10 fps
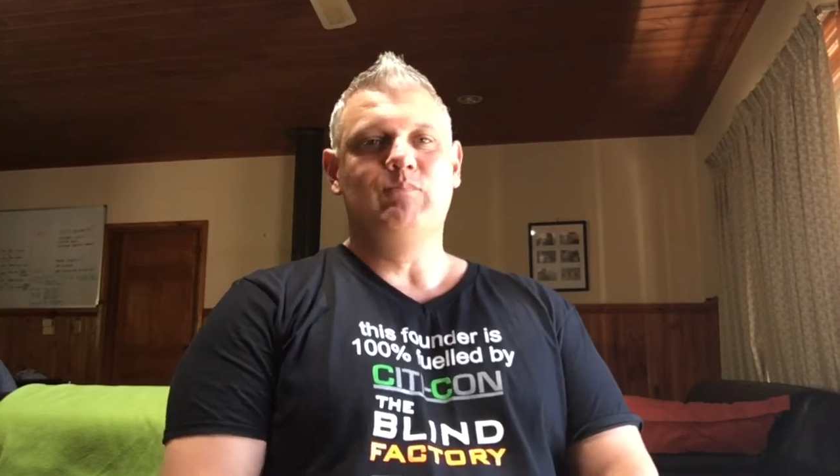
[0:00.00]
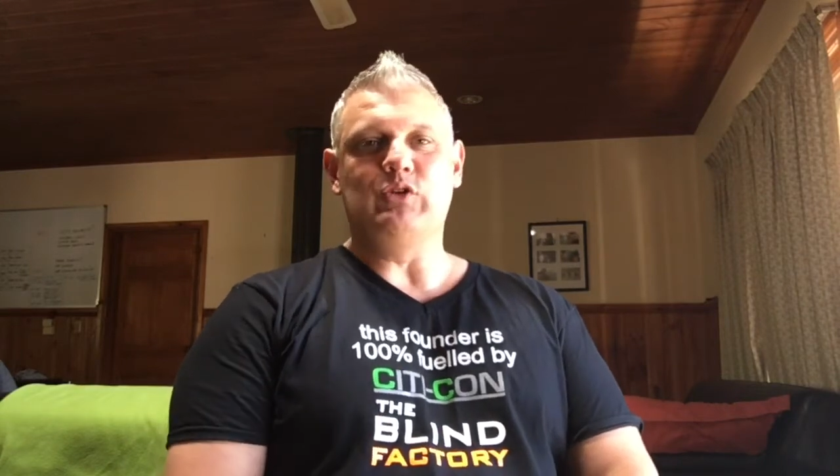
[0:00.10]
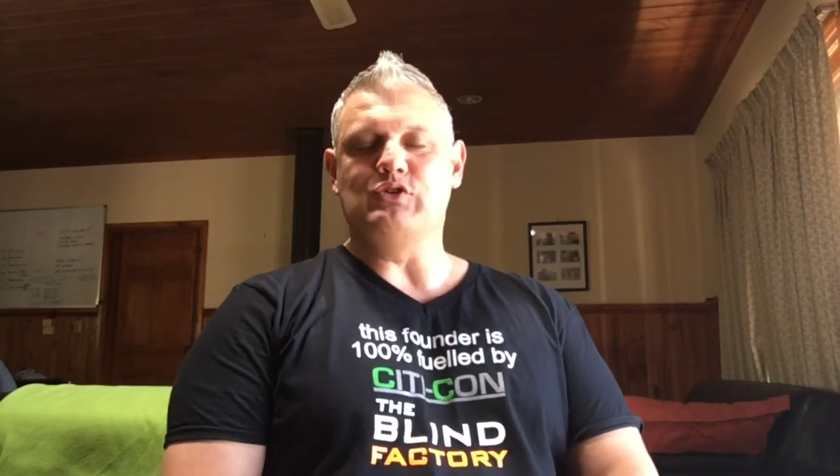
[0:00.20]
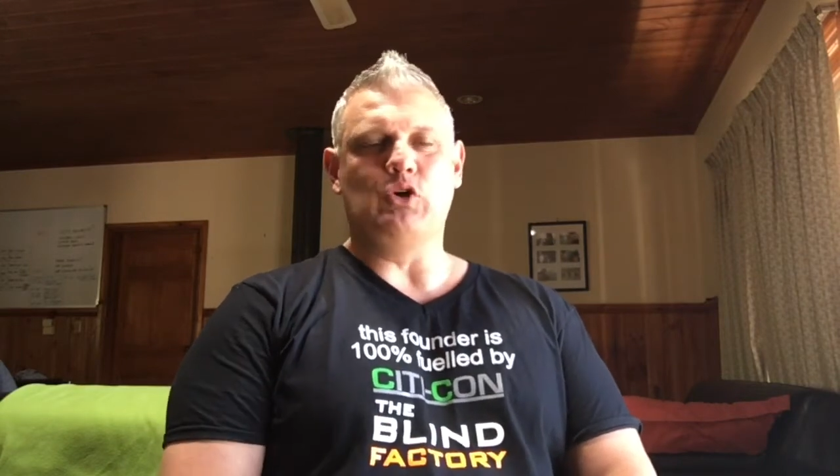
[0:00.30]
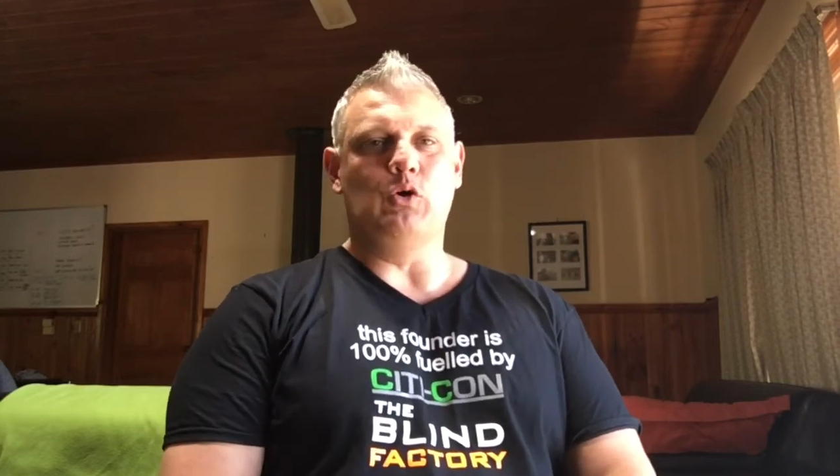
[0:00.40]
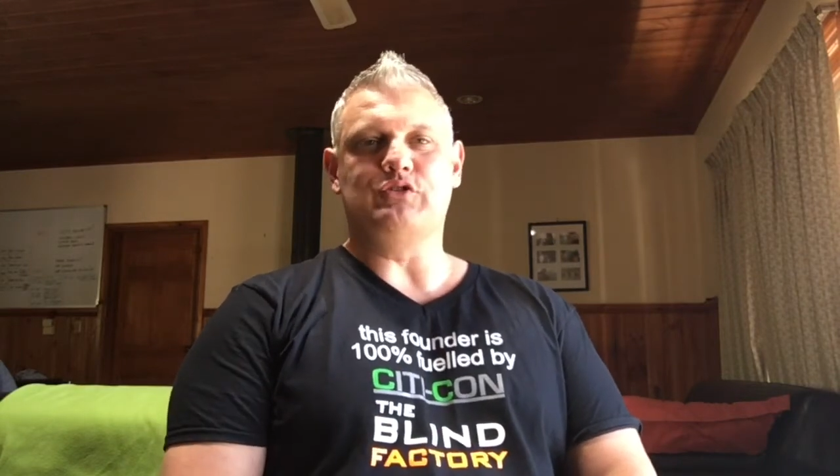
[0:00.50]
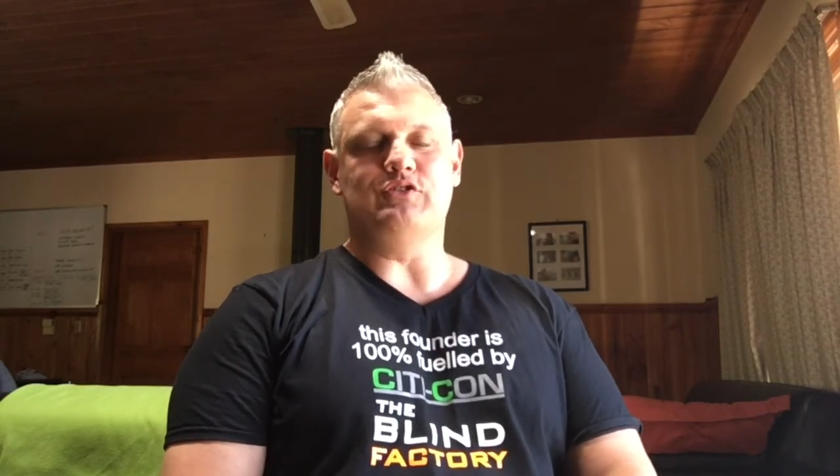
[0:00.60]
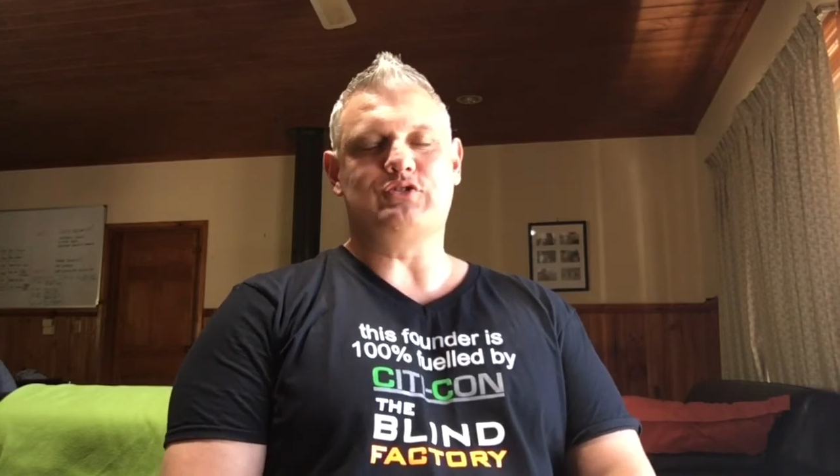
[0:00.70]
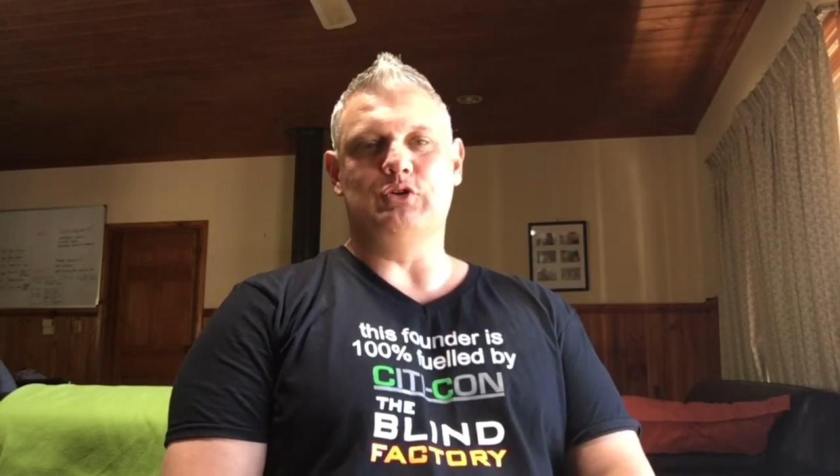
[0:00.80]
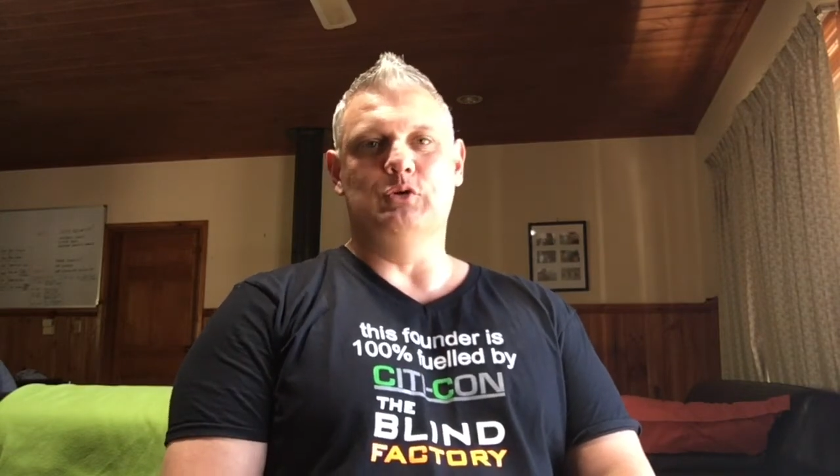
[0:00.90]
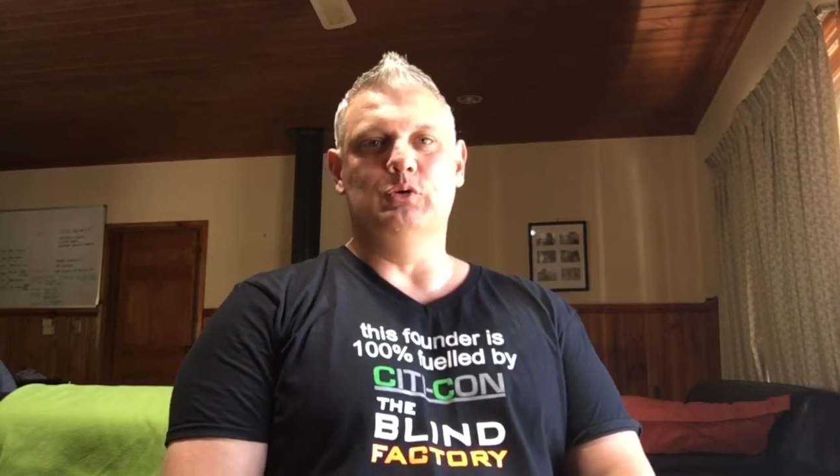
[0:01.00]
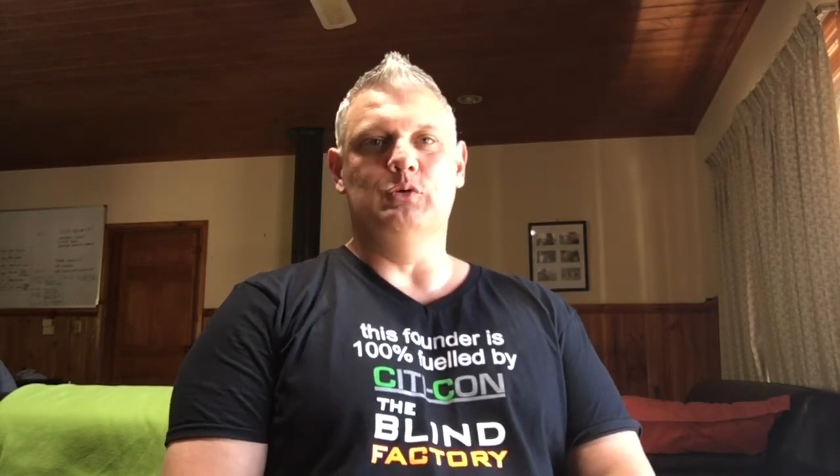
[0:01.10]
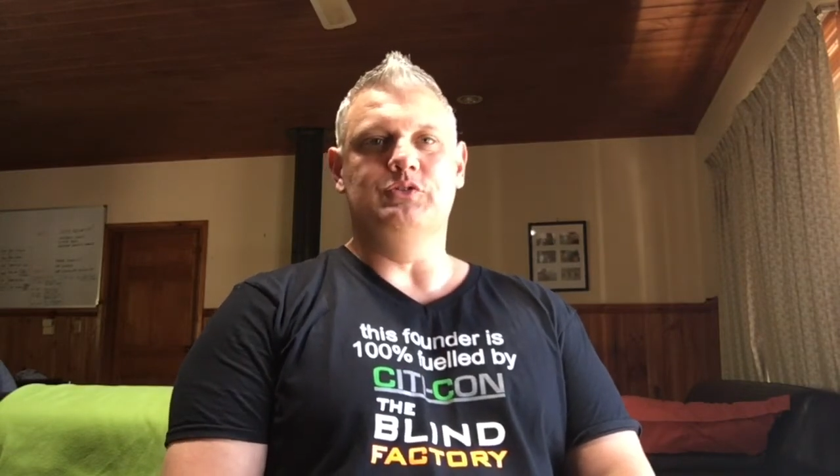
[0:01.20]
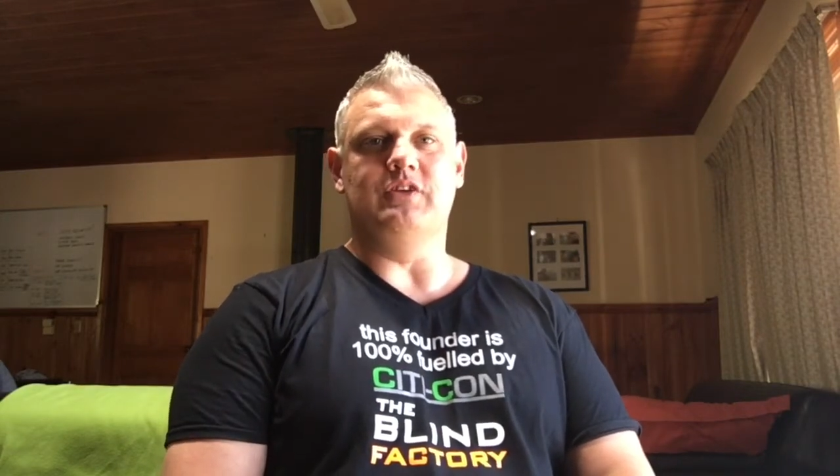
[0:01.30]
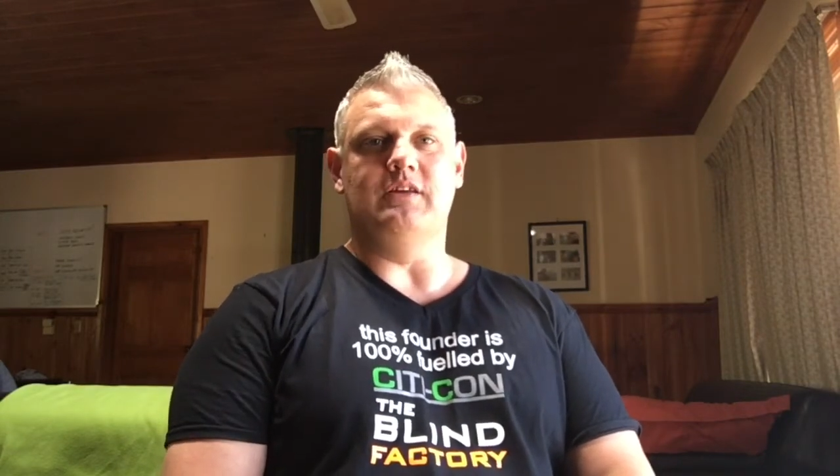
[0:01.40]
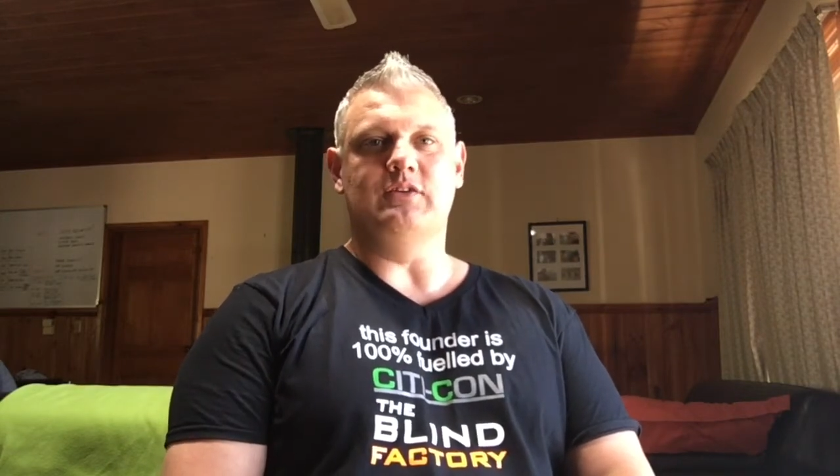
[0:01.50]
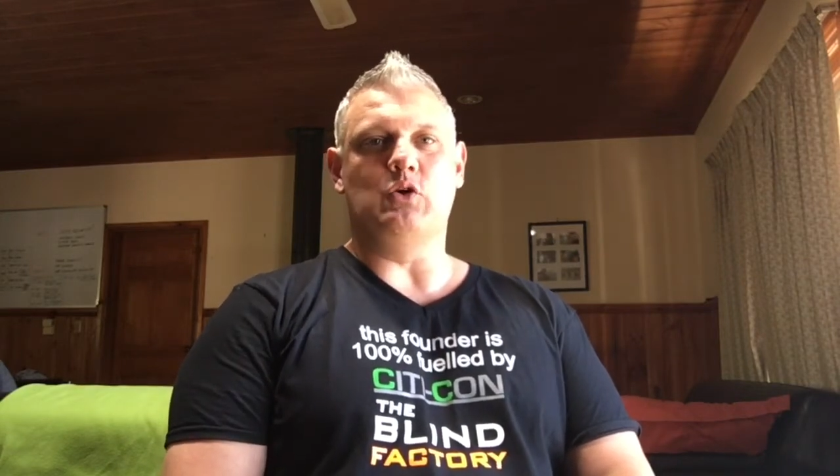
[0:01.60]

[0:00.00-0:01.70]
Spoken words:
do talks at schools and